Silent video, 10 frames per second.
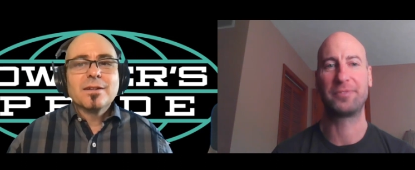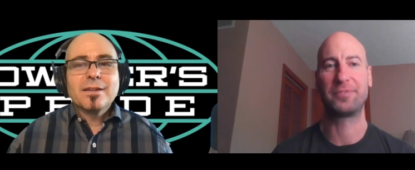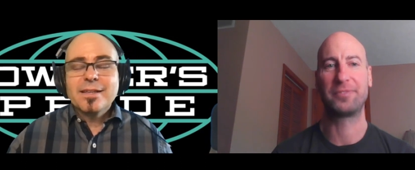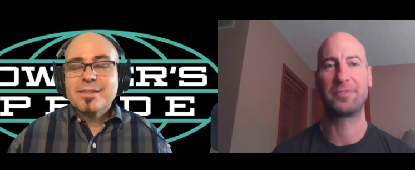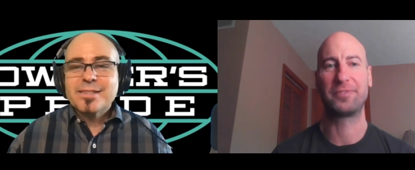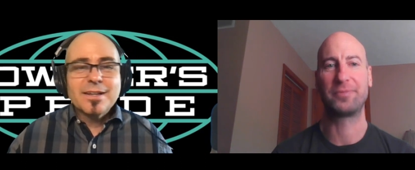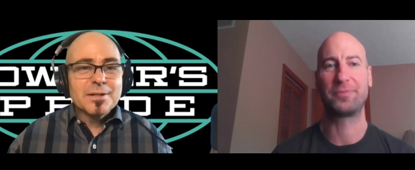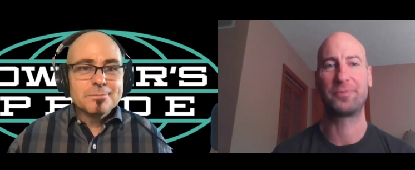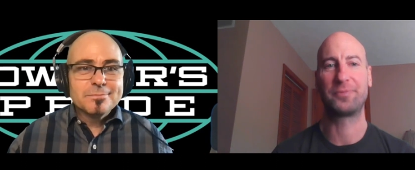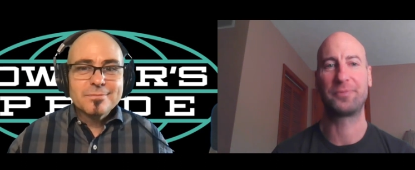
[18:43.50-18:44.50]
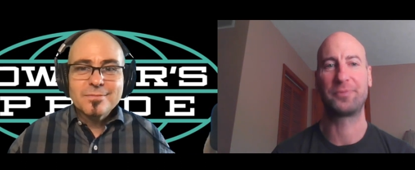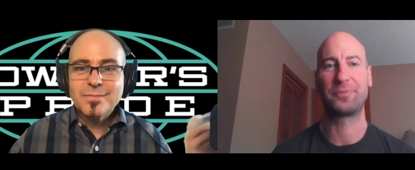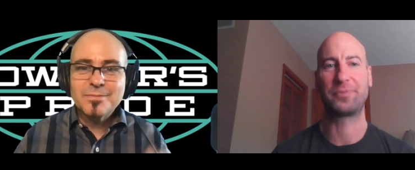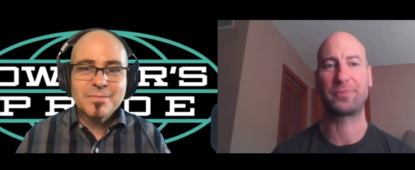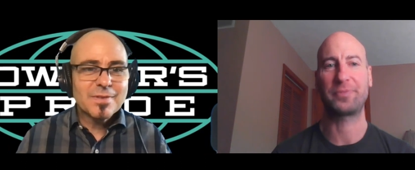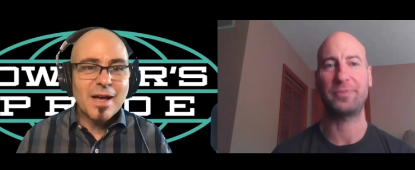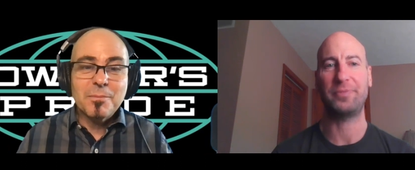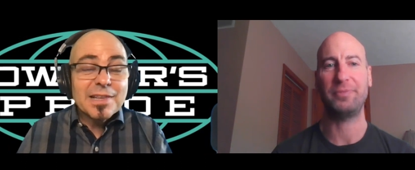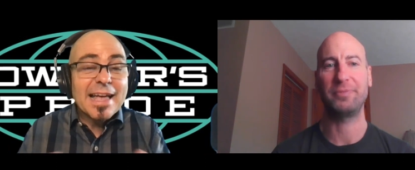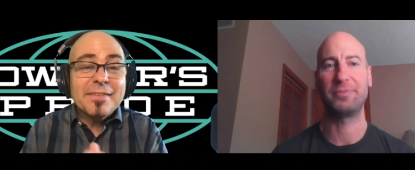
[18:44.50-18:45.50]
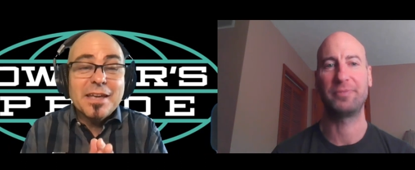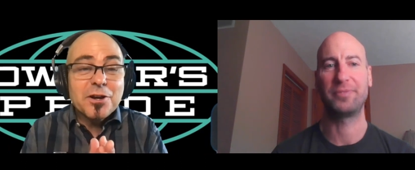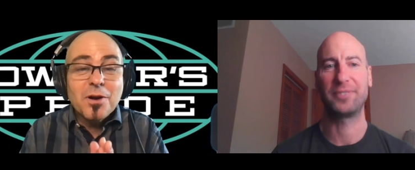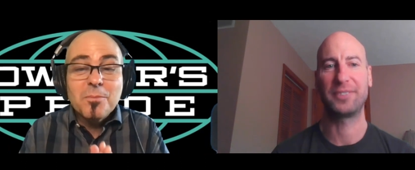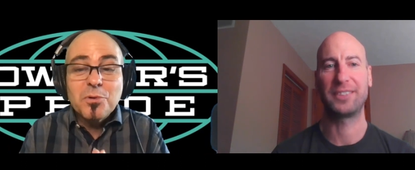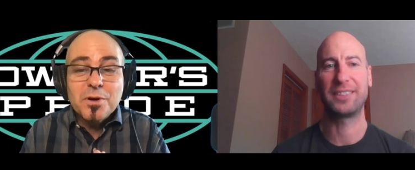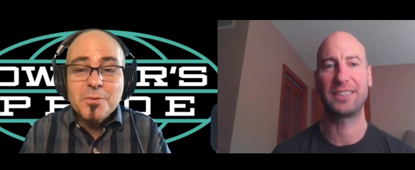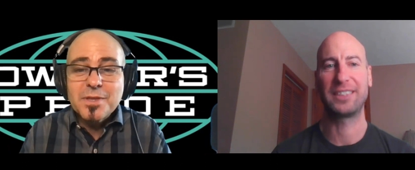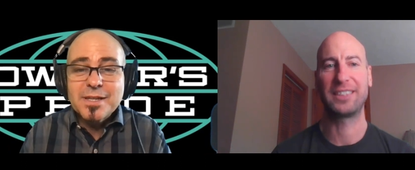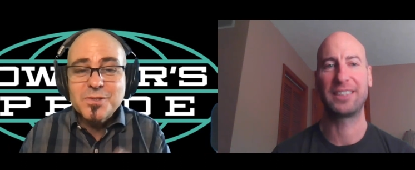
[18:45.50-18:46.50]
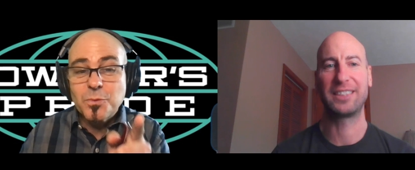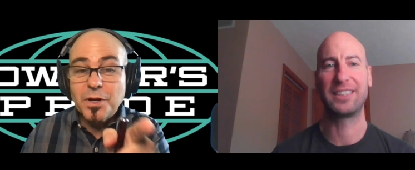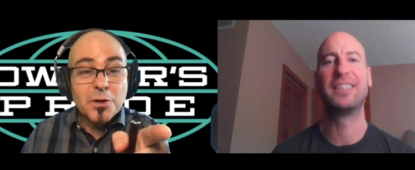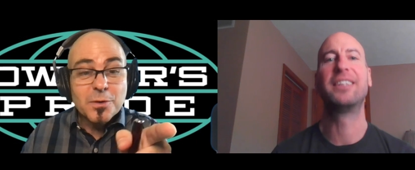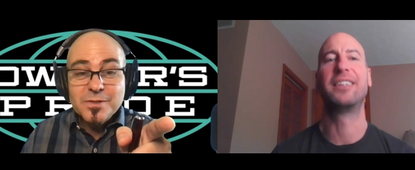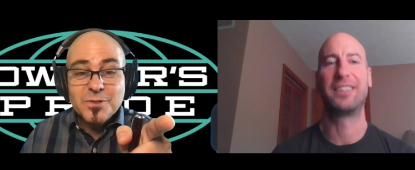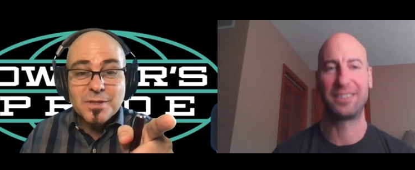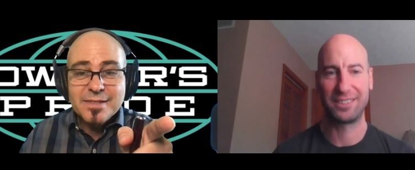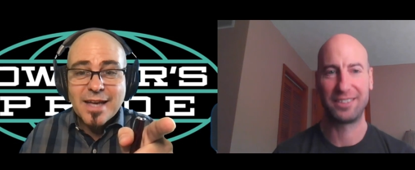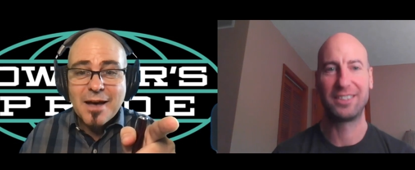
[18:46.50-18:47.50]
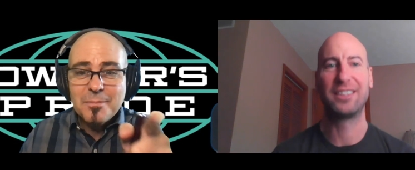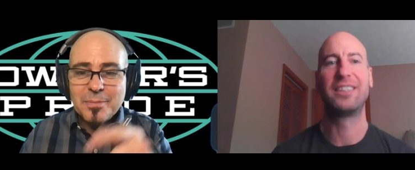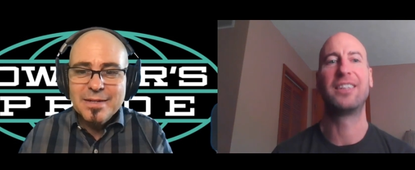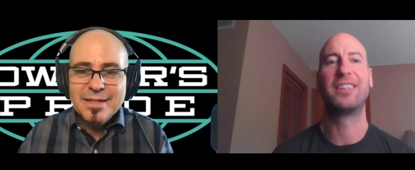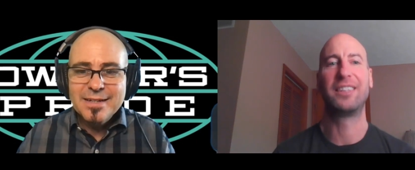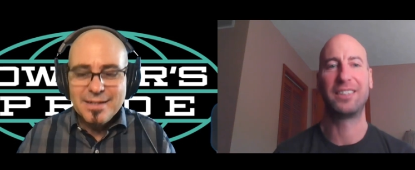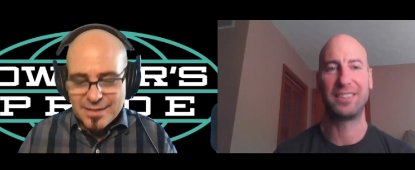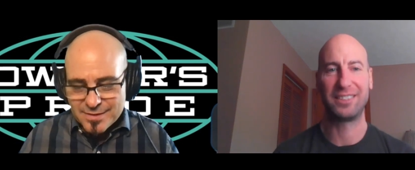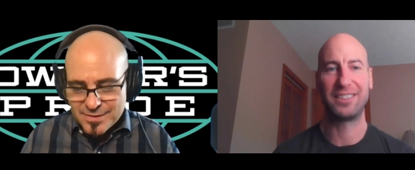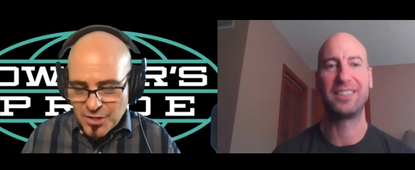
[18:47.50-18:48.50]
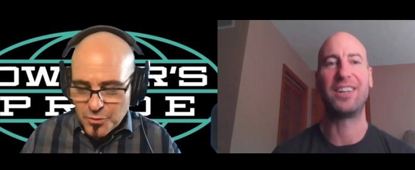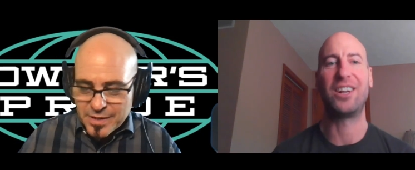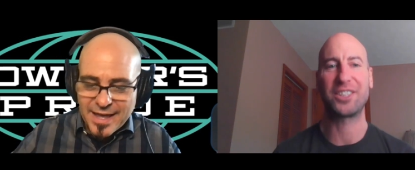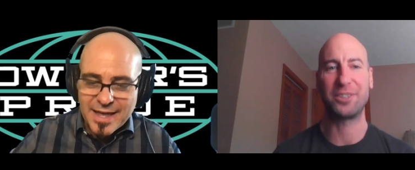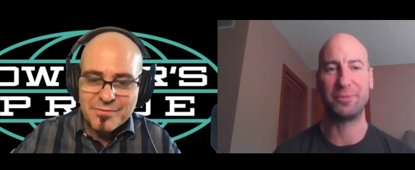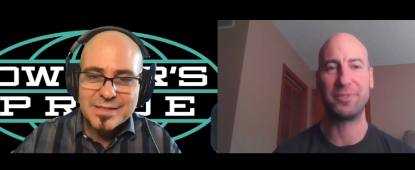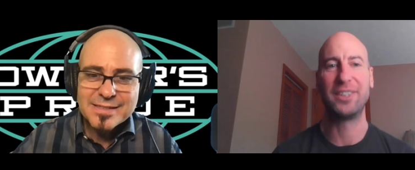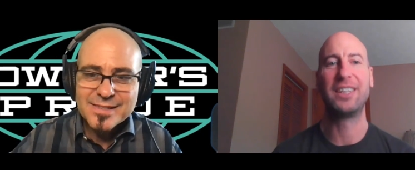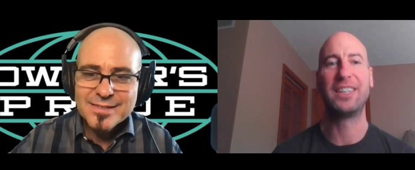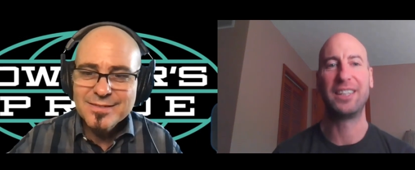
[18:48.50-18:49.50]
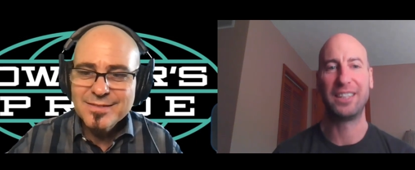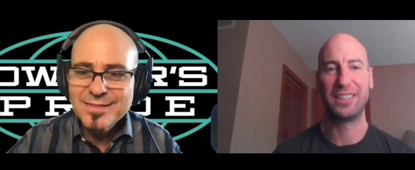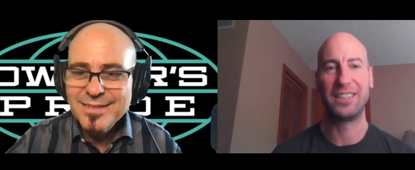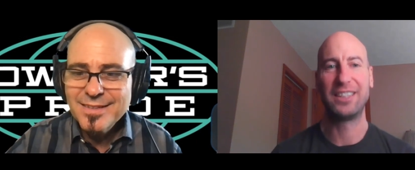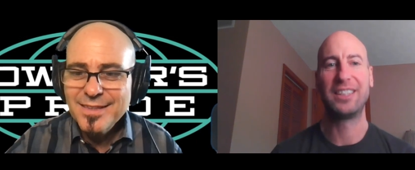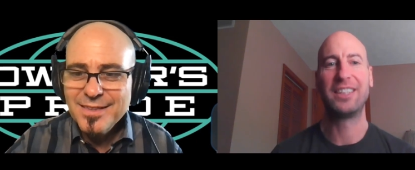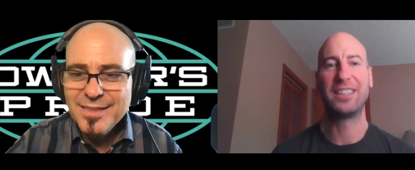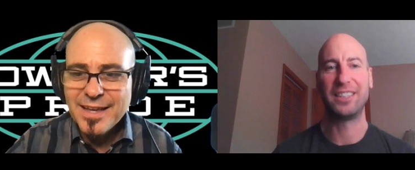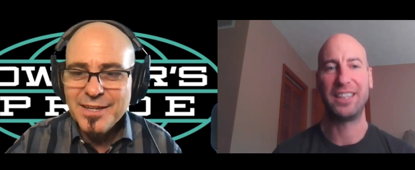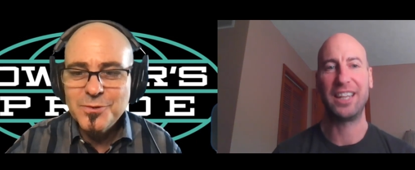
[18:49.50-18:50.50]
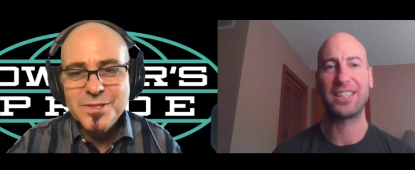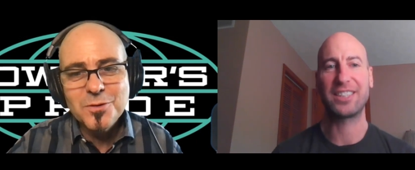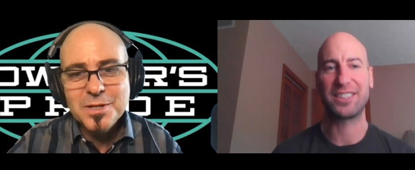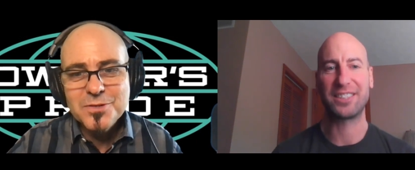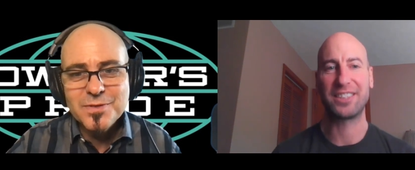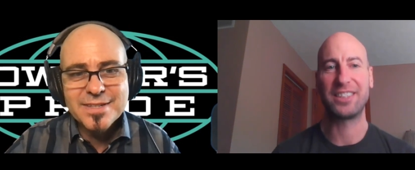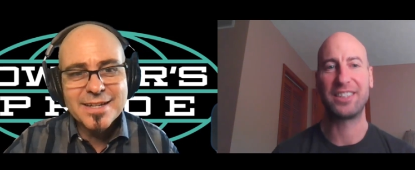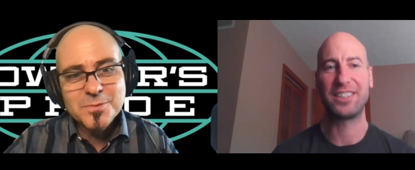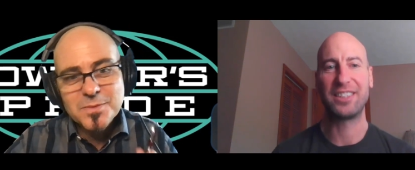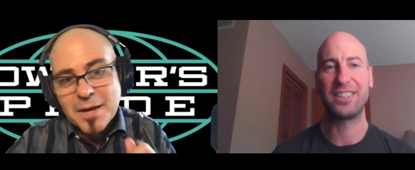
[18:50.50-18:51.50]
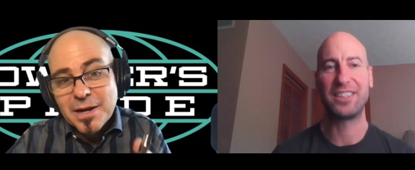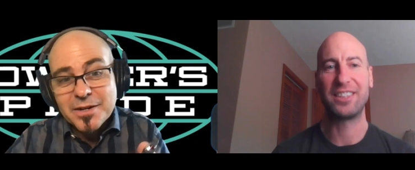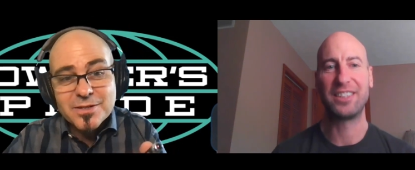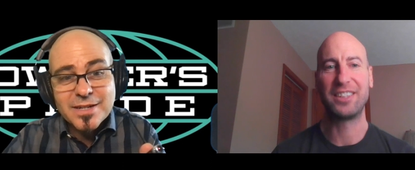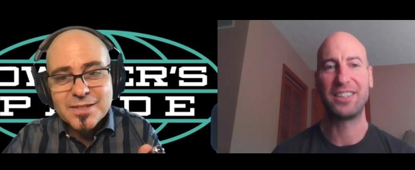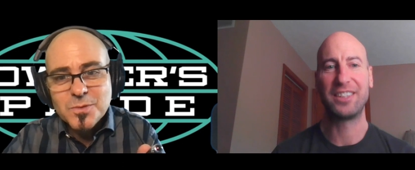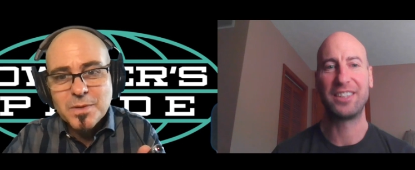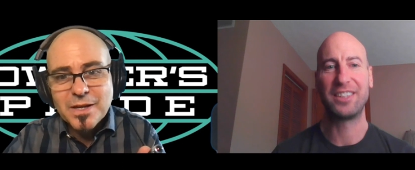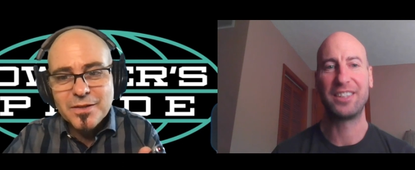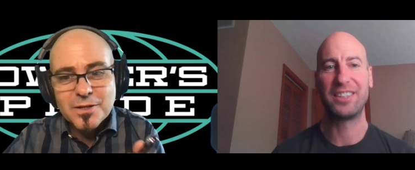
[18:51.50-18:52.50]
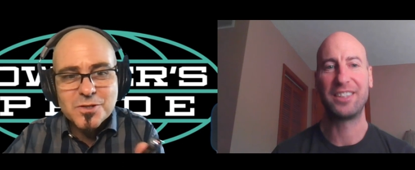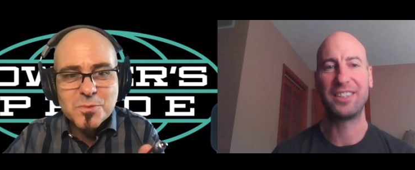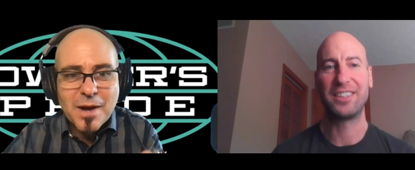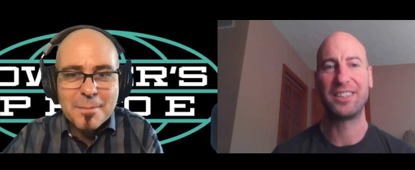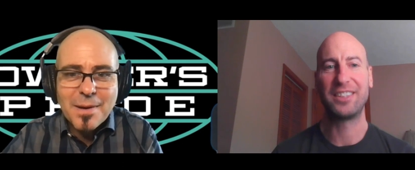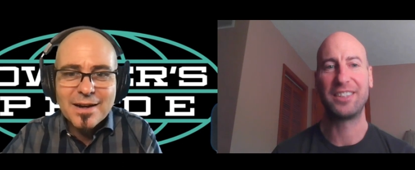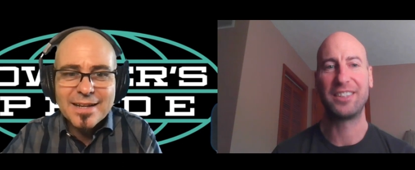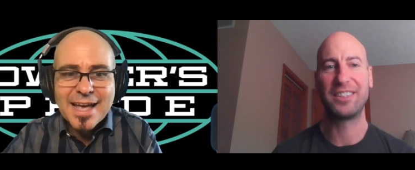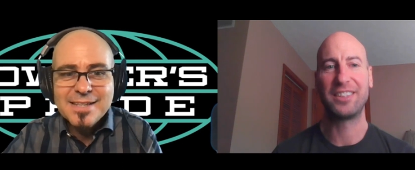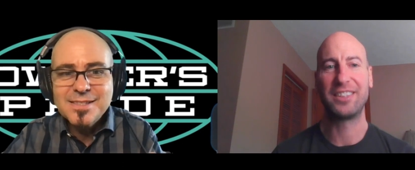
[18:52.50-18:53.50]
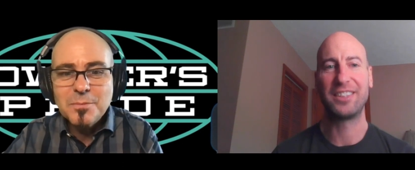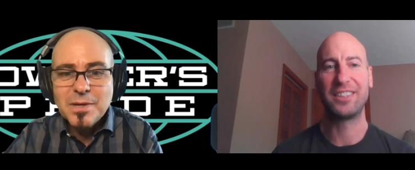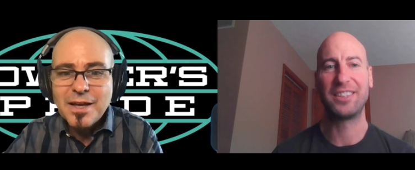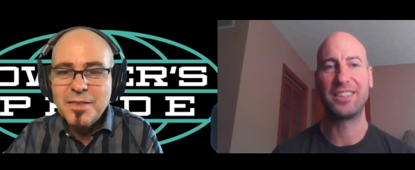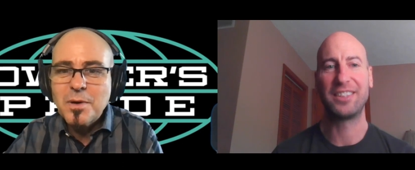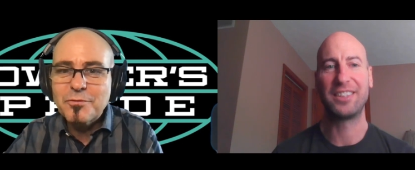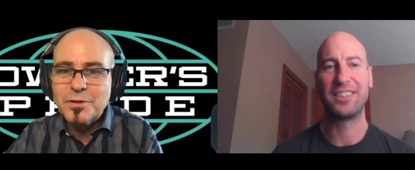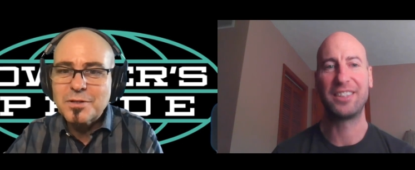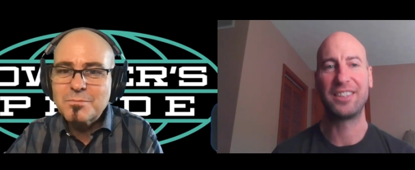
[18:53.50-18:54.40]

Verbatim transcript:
Speaker 1: It's um I'm glad that you're on board with us. We're going to the top. Tony Havens, awesome. thank you so yes. much for taking some time out of your day to be on the Owner's Pride podcast and behind the buffer.